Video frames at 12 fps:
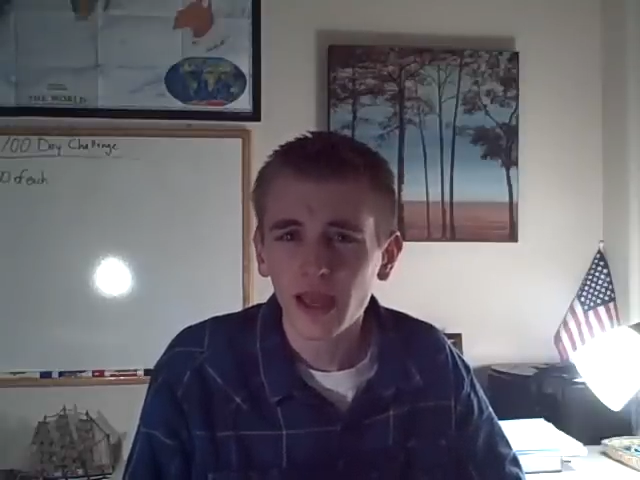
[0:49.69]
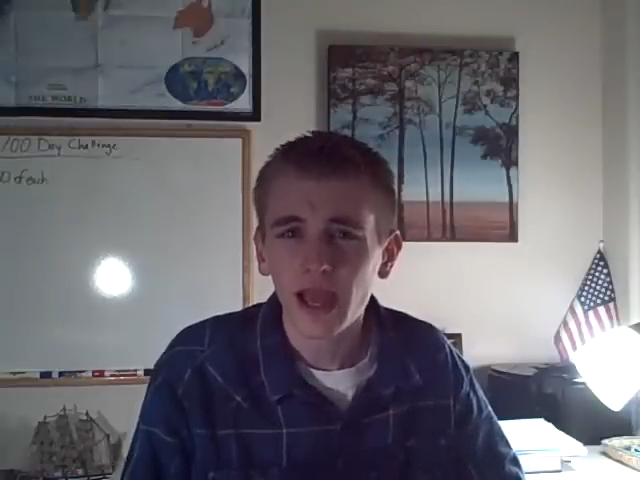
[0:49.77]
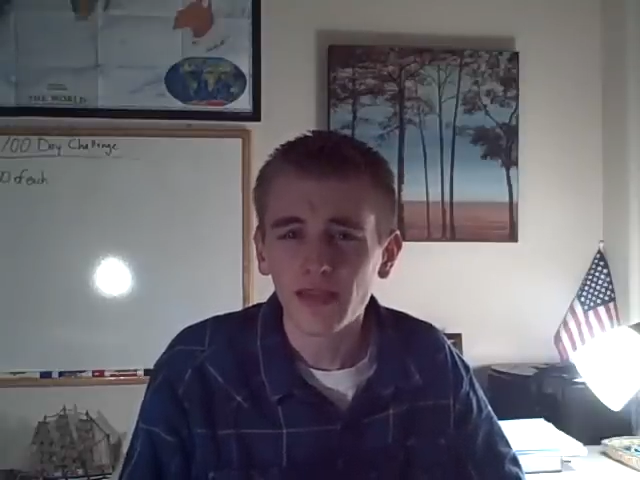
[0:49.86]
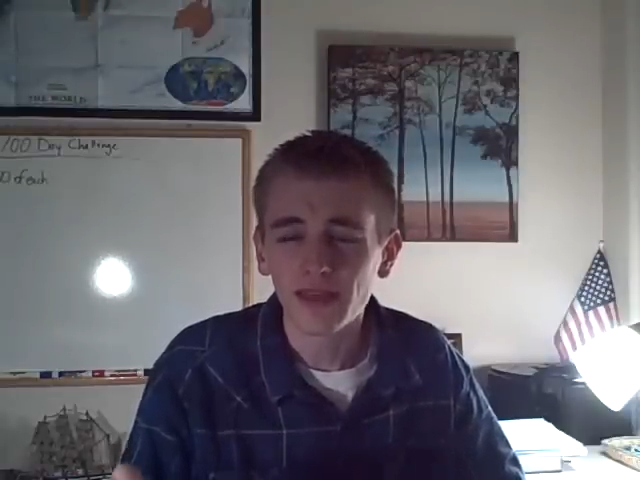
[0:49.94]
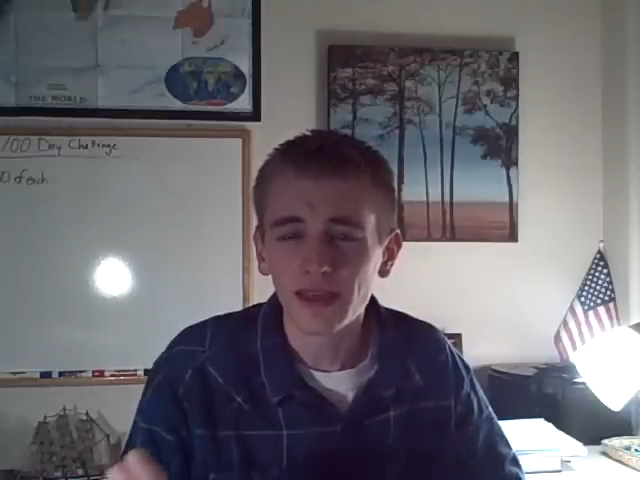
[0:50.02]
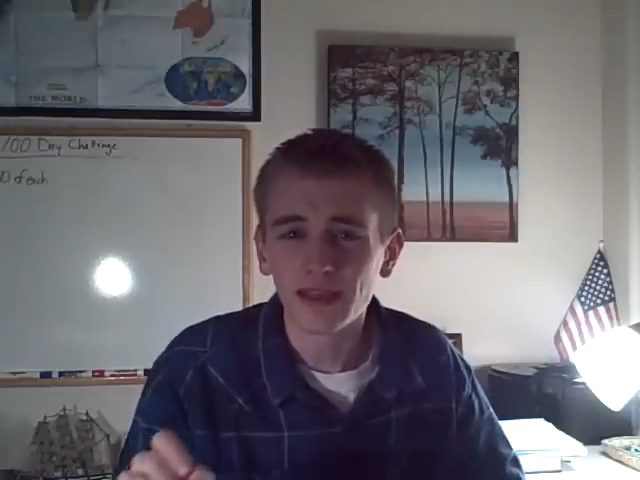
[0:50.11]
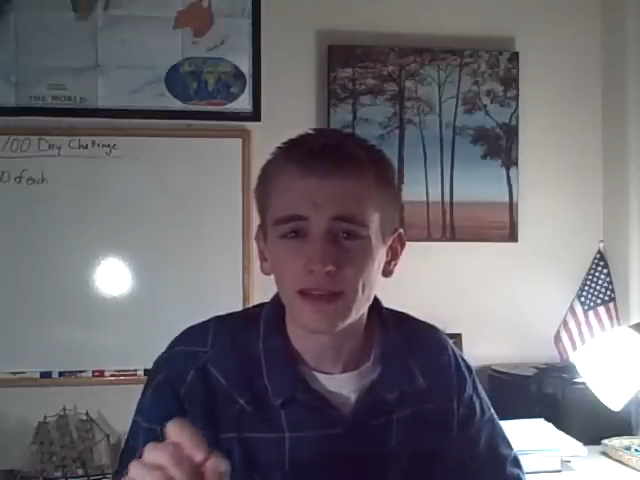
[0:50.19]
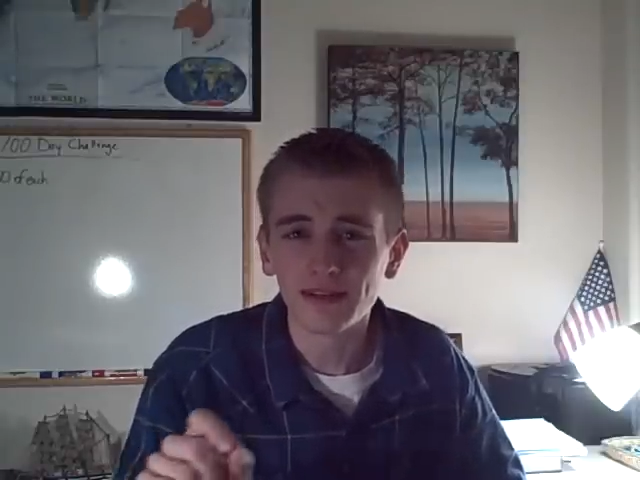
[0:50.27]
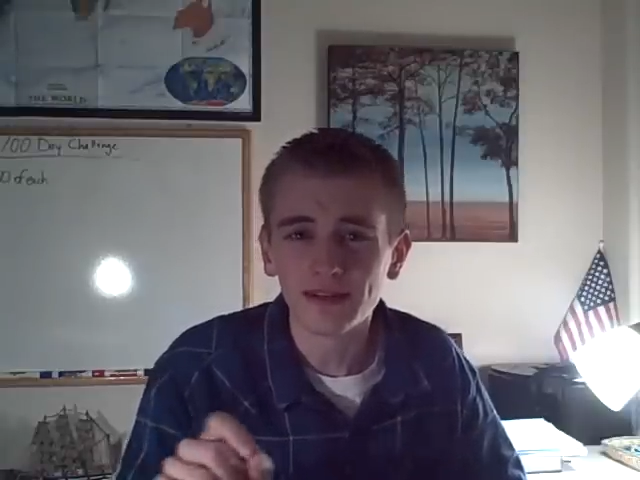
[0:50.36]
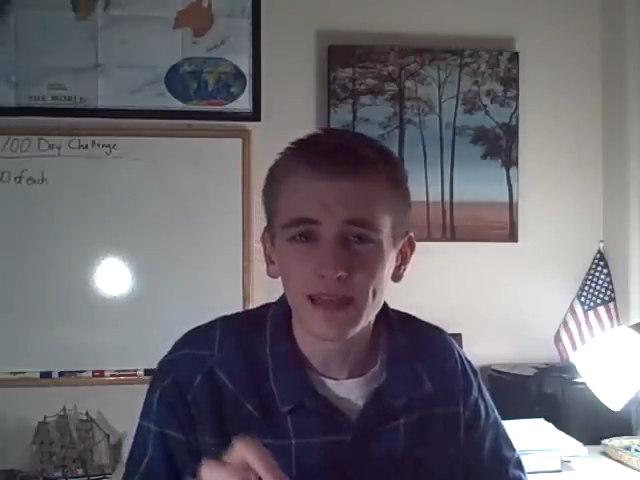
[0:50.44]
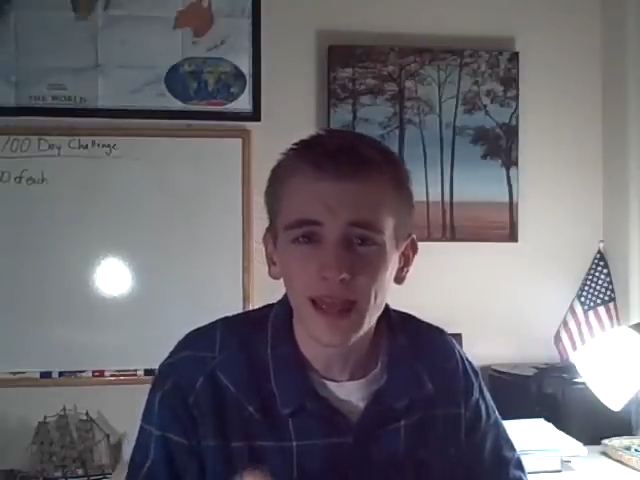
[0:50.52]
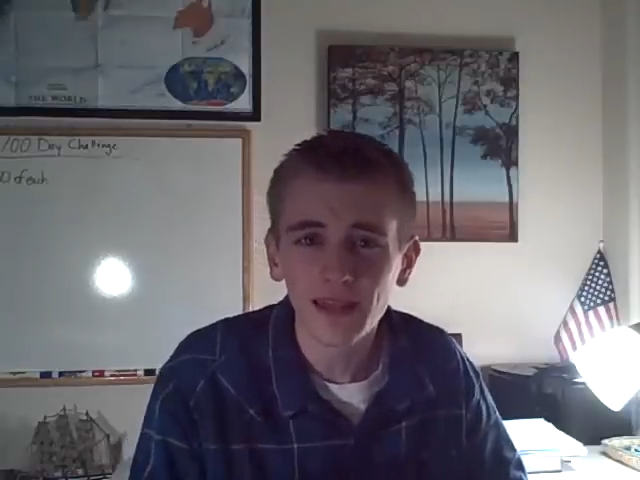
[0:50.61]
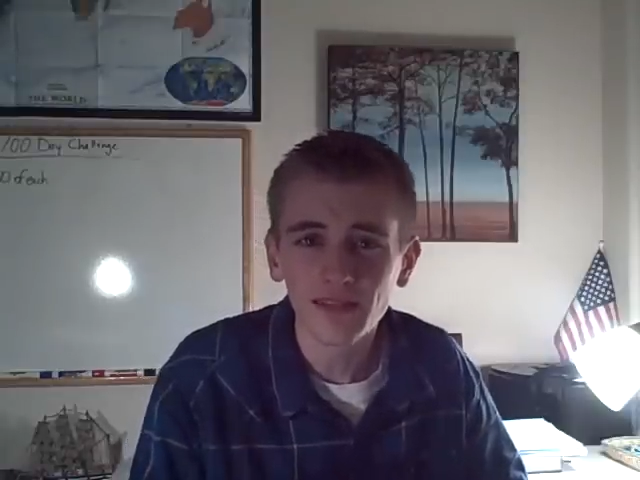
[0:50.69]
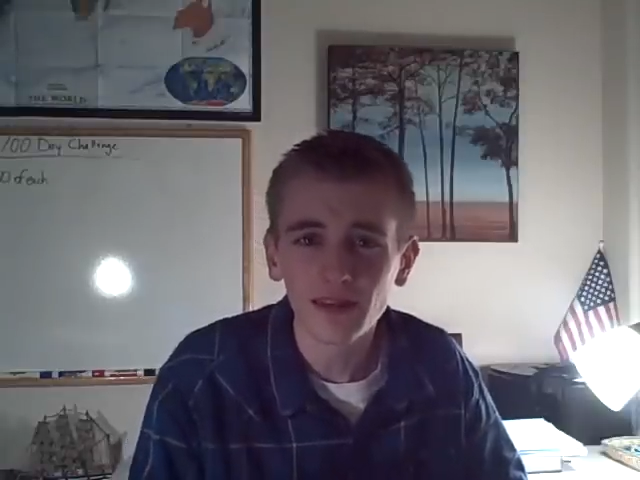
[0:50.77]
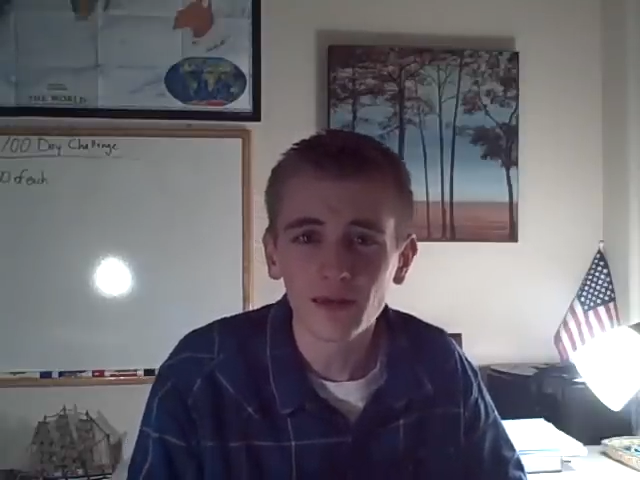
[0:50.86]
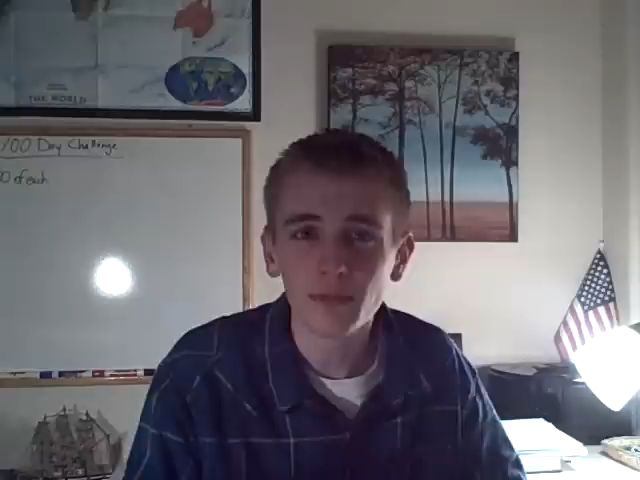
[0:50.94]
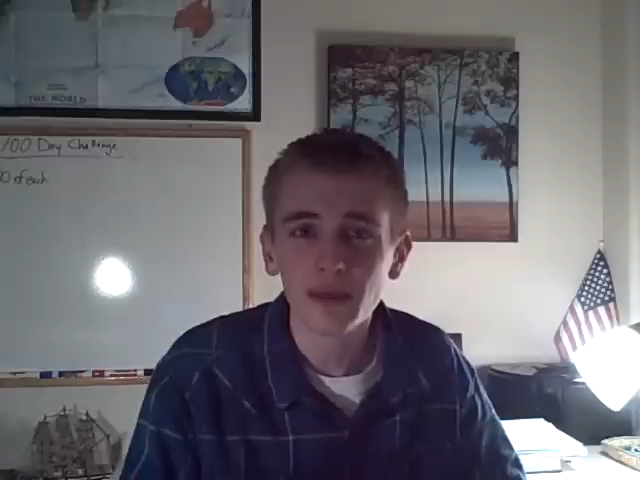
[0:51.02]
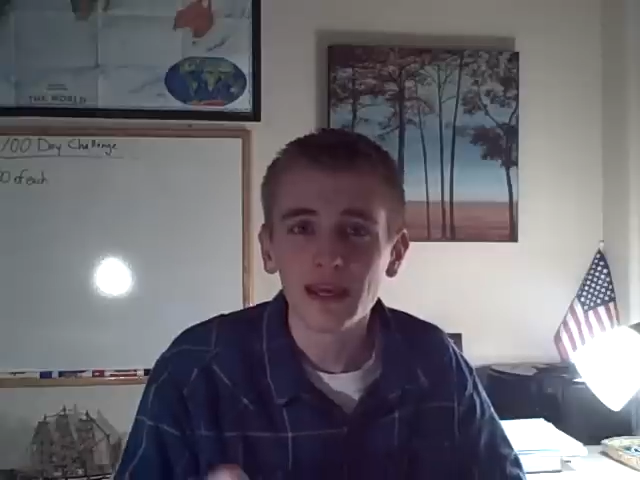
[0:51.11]
And they can detain
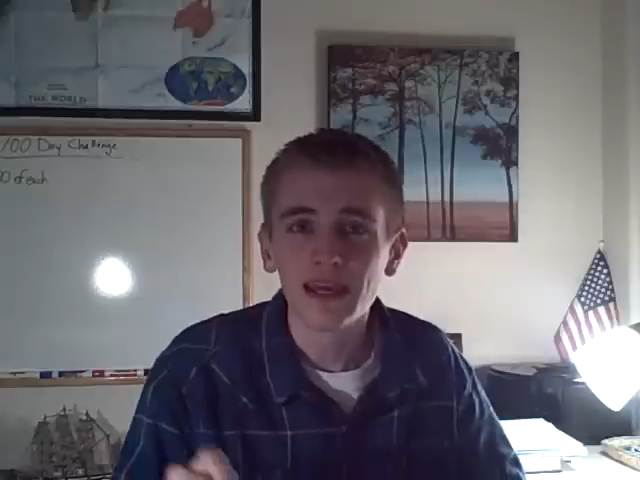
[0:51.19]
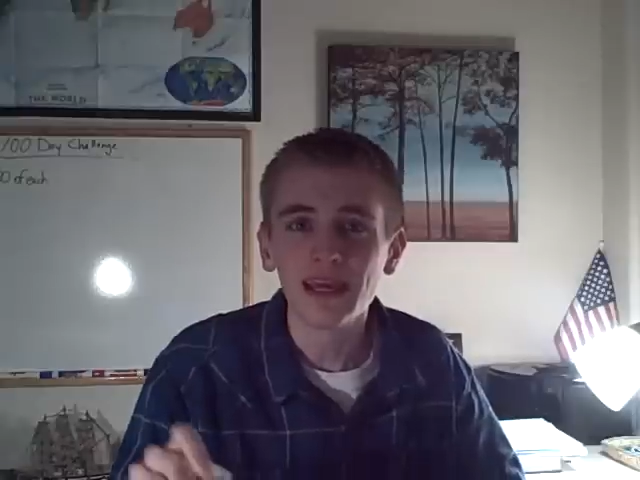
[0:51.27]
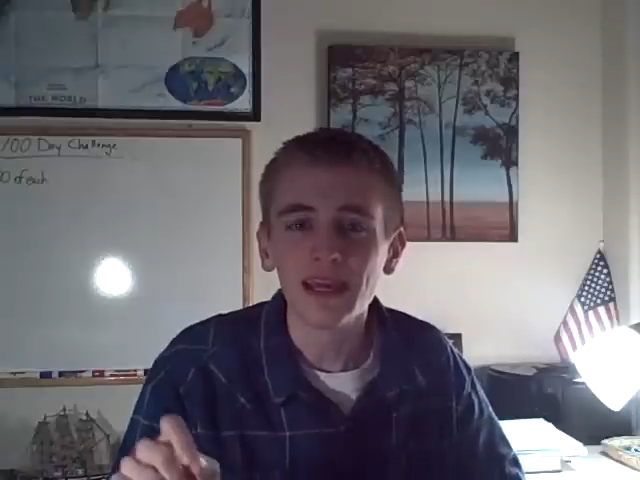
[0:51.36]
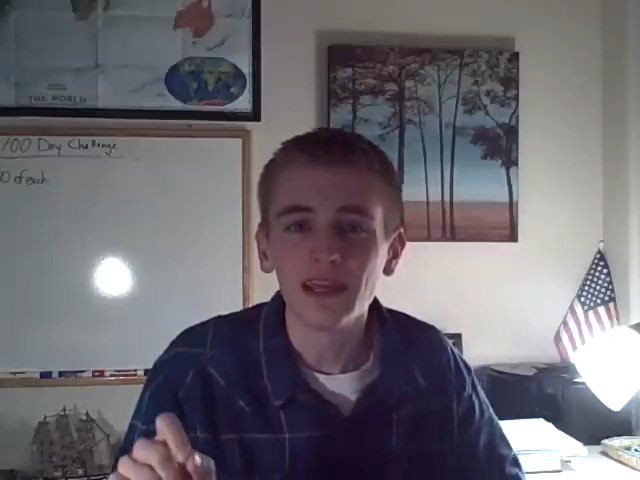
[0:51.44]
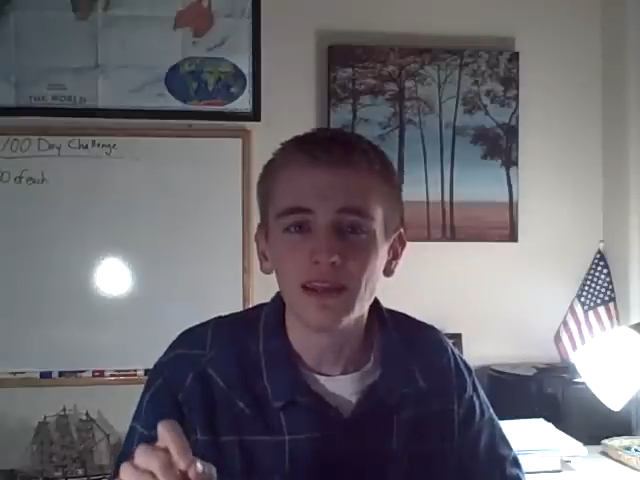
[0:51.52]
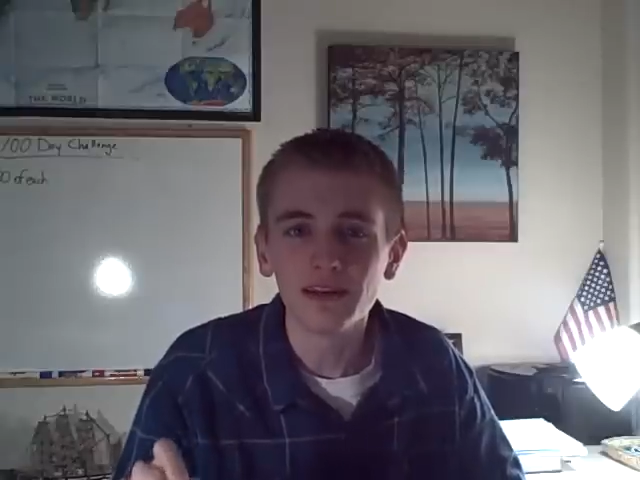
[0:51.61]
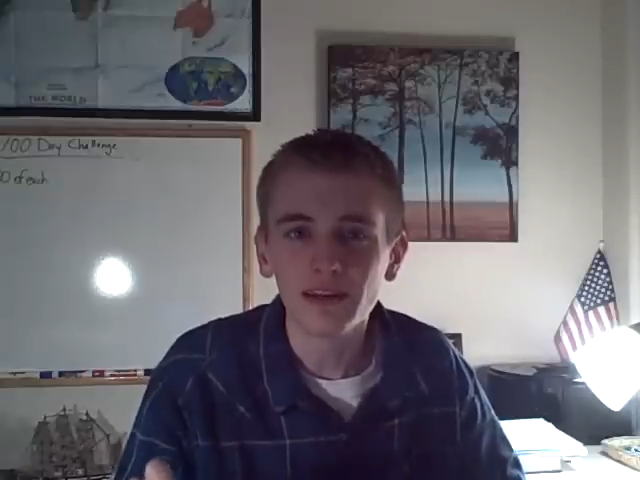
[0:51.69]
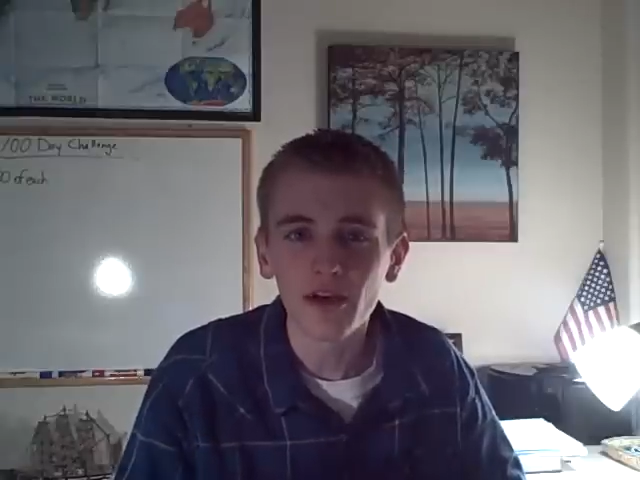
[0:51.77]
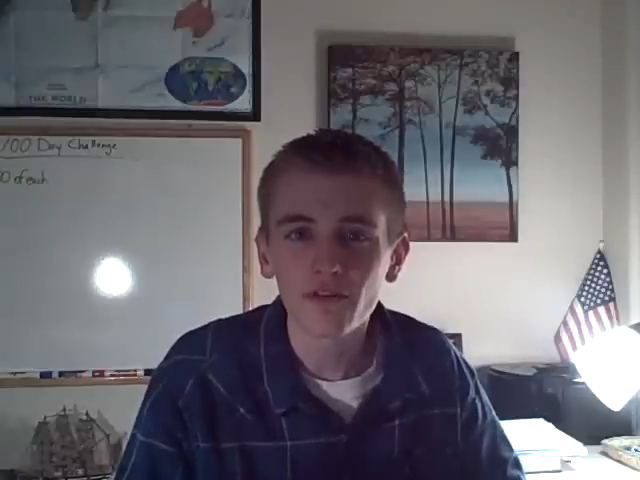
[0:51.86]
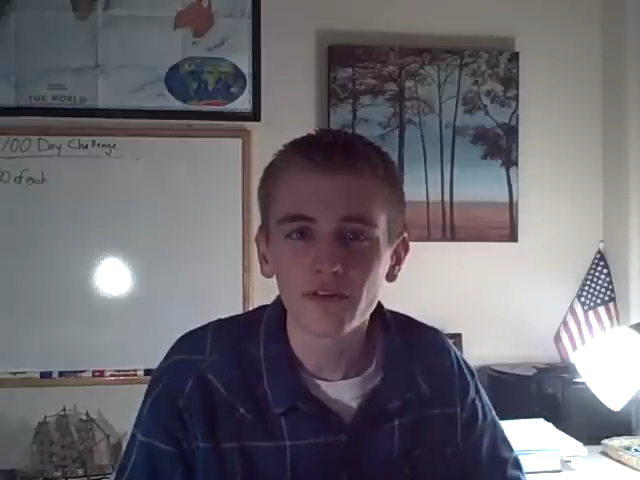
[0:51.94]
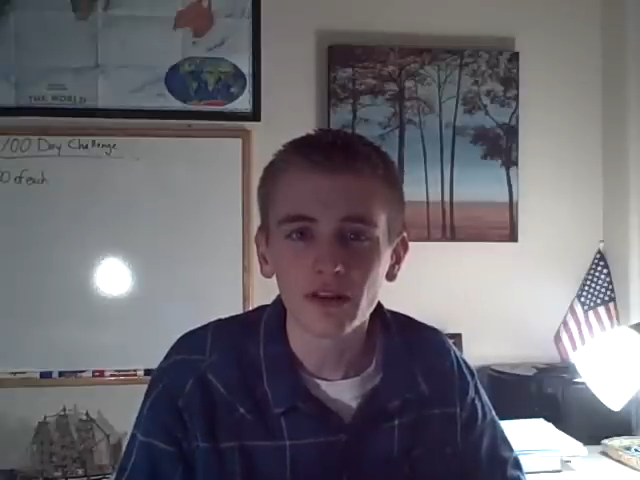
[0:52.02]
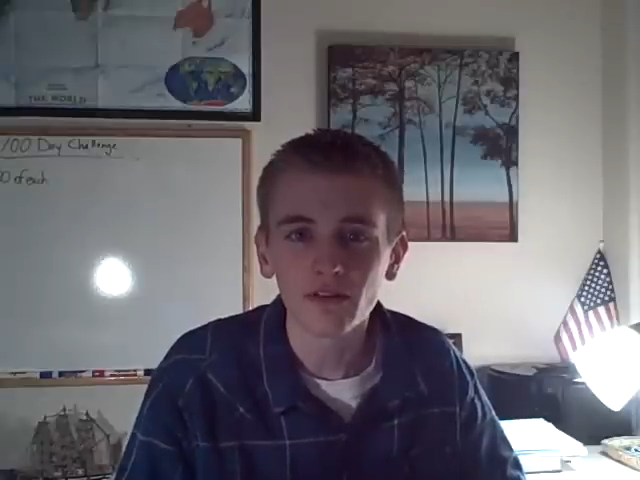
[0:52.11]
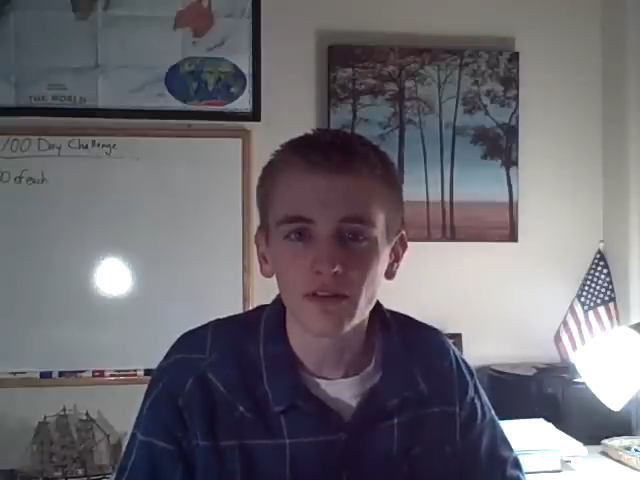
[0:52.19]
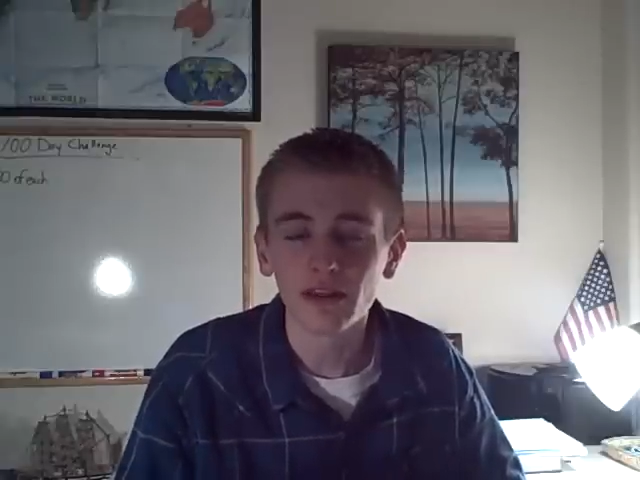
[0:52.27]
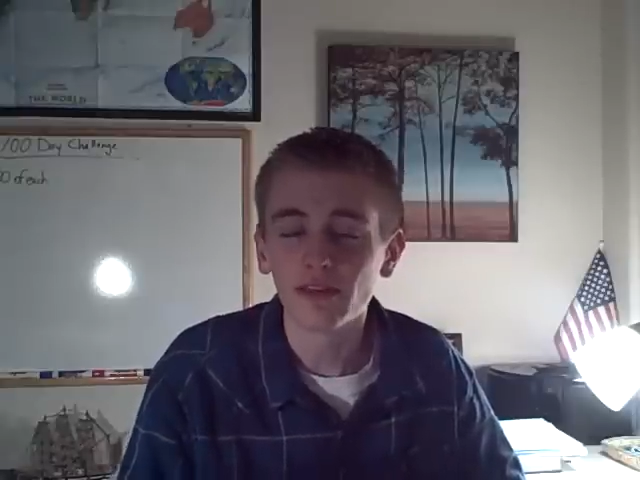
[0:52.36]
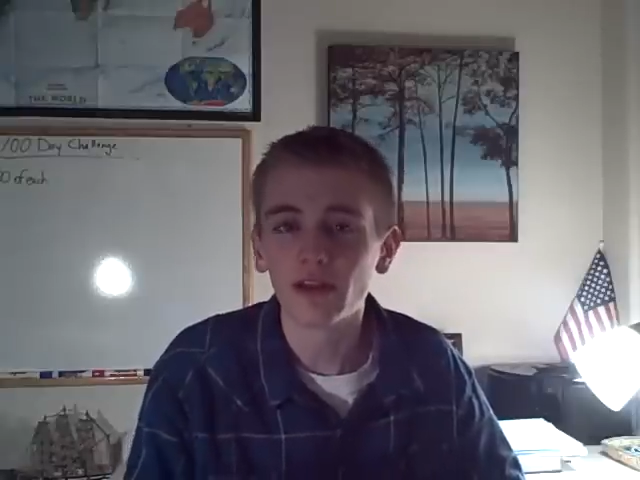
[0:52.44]
them indefinitely.